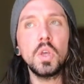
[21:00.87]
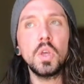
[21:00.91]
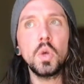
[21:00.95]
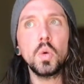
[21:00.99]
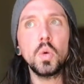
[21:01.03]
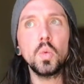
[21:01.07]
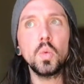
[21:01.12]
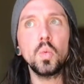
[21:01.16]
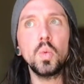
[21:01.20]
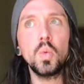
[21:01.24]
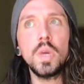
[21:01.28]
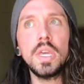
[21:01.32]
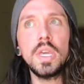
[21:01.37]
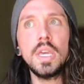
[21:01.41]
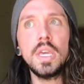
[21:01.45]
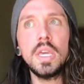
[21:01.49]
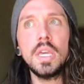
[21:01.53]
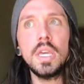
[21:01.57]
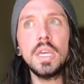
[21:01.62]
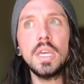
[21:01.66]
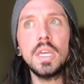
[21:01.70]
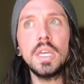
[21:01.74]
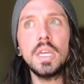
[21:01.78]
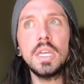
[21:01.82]

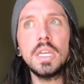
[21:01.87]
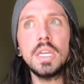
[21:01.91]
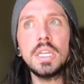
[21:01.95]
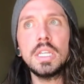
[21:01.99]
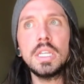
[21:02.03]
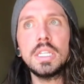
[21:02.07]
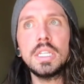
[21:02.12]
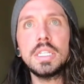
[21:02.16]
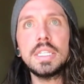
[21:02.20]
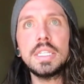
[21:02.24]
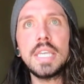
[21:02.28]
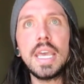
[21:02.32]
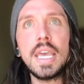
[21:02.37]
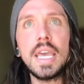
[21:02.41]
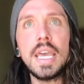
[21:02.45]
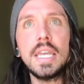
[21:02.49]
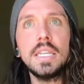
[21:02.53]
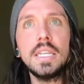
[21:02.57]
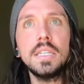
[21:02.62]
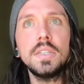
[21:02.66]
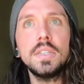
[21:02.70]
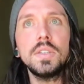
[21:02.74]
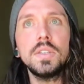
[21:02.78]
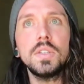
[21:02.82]
we
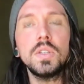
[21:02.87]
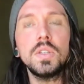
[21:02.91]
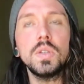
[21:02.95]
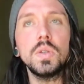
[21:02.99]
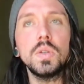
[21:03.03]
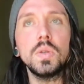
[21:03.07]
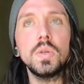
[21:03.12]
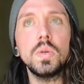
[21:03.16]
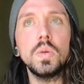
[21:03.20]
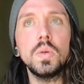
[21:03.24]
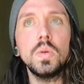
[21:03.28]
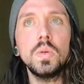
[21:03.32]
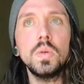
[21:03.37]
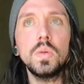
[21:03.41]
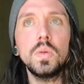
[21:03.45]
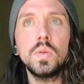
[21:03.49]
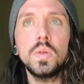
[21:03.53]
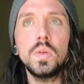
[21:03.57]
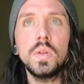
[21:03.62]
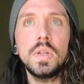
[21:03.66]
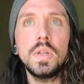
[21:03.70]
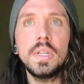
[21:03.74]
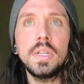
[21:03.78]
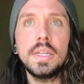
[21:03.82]
tend to
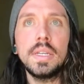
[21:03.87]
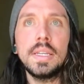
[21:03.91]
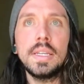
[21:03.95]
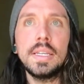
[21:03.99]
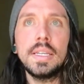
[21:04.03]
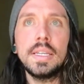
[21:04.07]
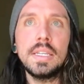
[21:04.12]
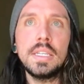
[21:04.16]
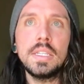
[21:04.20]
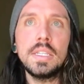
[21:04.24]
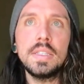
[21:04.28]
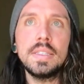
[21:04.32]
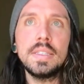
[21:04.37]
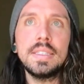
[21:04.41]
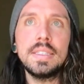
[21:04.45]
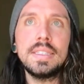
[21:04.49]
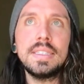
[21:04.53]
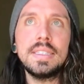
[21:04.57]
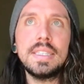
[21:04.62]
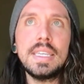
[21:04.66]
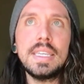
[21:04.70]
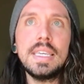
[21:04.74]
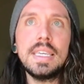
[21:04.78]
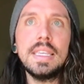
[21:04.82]

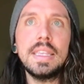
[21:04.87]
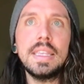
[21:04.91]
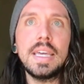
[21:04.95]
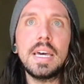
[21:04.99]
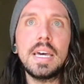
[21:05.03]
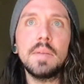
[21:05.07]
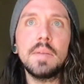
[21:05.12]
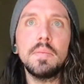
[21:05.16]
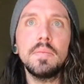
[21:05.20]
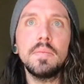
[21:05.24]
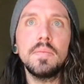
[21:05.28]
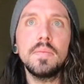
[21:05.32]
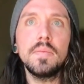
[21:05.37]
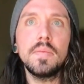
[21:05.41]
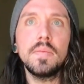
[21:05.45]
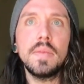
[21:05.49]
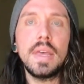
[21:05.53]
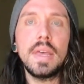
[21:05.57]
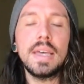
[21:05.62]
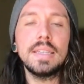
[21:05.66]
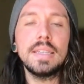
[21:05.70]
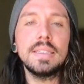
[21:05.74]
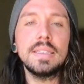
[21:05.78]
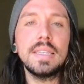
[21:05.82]
see them
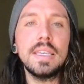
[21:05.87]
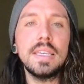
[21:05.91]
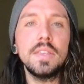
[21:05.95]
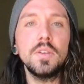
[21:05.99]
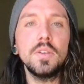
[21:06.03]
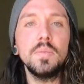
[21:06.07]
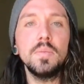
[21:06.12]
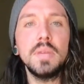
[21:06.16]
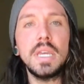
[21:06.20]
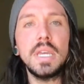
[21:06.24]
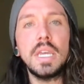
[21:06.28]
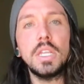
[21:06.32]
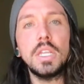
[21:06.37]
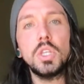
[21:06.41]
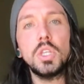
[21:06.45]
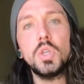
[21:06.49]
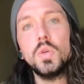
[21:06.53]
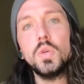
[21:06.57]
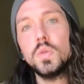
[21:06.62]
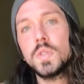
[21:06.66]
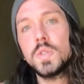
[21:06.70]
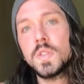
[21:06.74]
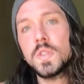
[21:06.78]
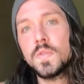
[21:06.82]
as either being
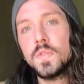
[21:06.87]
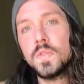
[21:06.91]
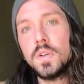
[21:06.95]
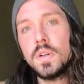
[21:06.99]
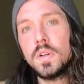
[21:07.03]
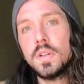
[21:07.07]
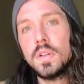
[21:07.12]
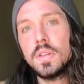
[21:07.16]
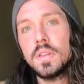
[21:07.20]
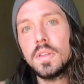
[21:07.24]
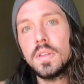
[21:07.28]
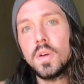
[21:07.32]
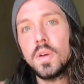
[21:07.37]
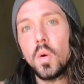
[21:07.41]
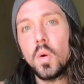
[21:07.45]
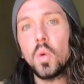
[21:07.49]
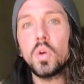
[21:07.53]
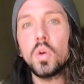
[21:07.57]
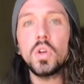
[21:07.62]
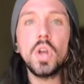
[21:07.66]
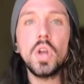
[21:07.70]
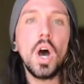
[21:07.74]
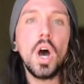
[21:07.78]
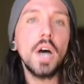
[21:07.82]
useful or
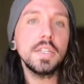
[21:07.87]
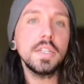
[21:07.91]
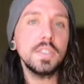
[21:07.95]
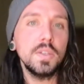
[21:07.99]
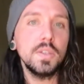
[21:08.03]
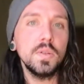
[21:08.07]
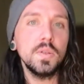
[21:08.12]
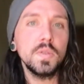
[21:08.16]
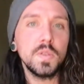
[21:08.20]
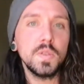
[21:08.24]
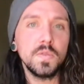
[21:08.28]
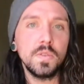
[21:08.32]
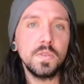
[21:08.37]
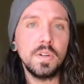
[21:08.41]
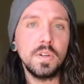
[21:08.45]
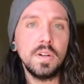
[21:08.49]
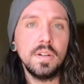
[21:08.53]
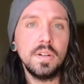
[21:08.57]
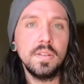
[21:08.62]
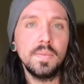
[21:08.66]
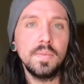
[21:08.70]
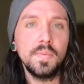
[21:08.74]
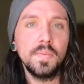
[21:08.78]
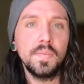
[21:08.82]
not useful.
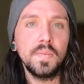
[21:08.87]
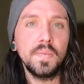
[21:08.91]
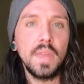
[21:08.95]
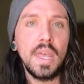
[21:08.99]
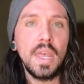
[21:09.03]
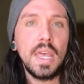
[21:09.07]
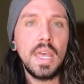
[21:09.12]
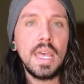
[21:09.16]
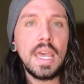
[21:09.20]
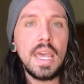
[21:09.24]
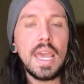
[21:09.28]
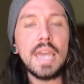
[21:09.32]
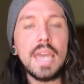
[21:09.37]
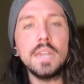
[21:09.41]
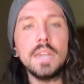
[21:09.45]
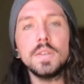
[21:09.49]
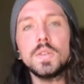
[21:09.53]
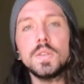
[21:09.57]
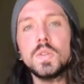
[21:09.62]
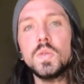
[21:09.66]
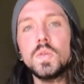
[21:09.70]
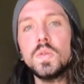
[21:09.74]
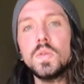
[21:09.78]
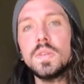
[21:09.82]
And as
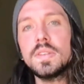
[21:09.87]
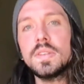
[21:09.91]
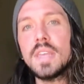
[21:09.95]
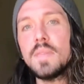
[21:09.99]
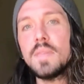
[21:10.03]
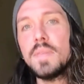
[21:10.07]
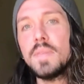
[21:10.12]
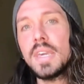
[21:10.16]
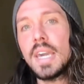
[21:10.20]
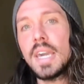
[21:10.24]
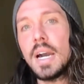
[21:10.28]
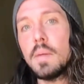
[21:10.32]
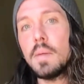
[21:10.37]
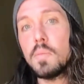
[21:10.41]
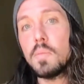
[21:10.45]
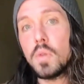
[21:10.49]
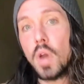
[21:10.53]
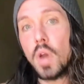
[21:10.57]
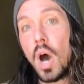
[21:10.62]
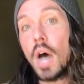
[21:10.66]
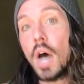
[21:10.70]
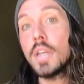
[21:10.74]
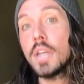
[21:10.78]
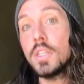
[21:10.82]
soon as they become
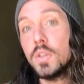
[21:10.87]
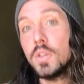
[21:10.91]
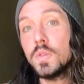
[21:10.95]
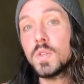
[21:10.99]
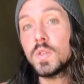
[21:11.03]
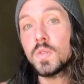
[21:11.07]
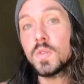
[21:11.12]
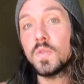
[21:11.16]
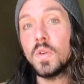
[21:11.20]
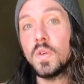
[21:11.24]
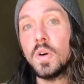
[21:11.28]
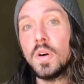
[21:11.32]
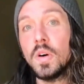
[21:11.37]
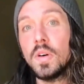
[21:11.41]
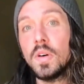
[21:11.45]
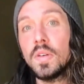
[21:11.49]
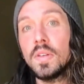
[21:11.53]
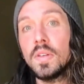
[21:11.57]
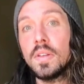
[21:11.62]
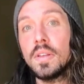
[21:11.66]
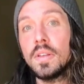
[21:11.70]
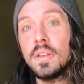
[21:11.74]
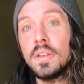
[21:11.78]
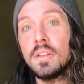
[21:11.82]
not useful,
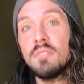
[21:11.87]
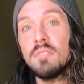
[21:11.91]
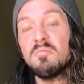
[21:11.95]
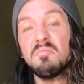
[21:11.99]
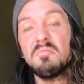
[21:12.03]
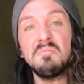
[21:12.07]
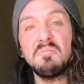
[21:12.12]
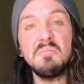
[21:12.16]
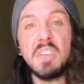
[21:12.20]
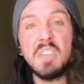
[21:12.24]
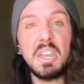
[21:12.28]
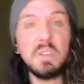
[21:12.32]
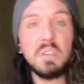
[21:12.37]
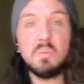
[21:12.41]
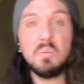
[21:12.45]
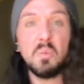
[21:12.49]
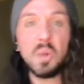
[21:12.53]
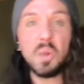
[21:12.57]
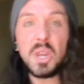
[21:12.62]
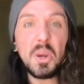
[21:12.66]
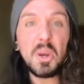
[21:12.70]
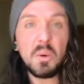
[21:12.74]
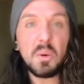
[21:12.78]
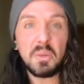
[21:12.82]
then
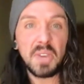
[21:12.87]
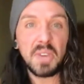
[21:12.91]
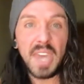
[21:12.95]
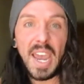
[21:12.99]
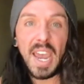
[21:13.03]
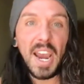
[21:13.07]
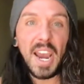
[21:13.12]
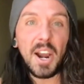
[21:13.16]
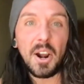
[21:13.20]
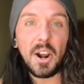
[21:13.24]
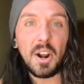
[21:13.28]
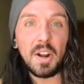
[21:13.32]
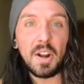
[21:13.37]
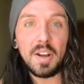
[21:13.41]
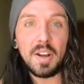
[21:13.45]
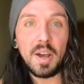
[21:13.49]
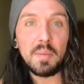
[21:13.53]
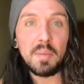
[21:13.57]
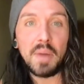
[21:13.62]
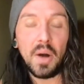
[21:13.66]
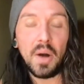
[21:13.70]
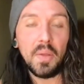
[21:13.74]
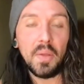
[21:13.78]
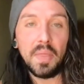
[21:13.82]
we don't care
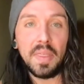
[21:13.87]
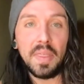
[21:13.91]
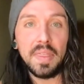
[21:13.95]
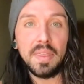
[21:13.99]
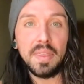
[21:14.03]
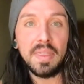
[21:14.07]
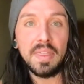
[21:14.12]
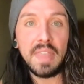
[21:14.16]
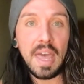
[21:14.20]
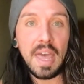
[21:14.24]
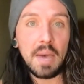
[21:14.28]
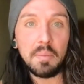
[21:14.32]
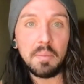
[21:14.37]
about them